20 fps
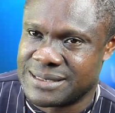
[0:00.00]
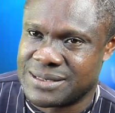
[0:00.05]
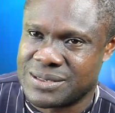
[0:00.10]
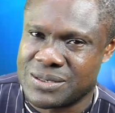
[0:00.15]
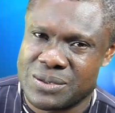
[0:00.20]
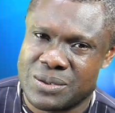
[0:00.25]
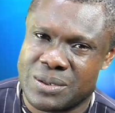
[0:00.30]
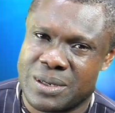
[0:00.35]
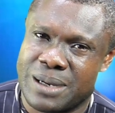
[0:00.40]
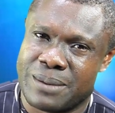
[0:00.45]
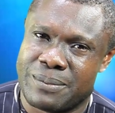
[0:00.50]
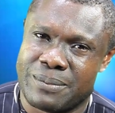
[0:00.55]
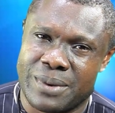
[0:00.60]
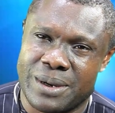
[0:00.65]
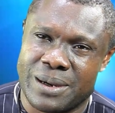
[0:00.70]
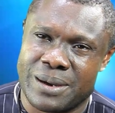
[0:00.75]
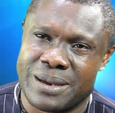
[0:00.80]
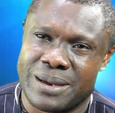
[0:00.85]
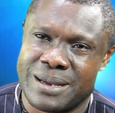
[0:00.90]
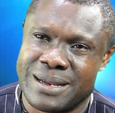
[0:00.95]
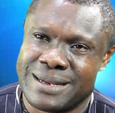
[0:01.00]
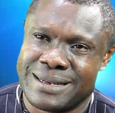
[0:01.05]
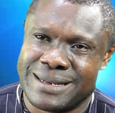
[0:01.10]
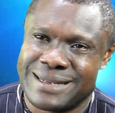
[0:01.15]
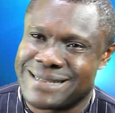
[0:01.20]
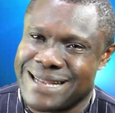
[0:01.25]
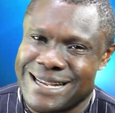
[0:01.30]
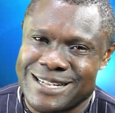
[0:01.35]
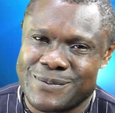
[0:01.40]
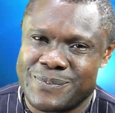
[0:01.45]
So
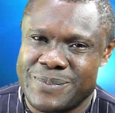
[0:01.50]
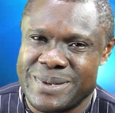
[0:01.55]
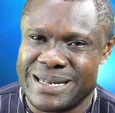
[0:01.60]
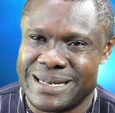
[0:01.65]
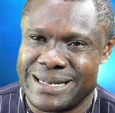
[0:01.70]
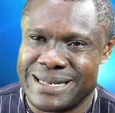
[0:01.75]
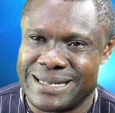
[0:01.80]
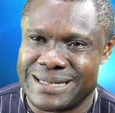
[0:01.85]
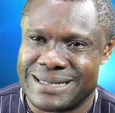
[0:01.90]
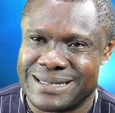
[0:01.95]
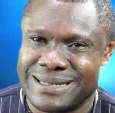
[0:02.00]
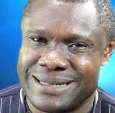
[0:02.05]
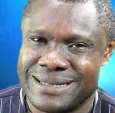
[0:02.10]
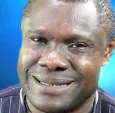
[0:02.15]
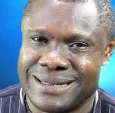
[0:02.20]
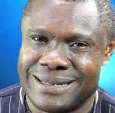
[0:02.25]
this has been it.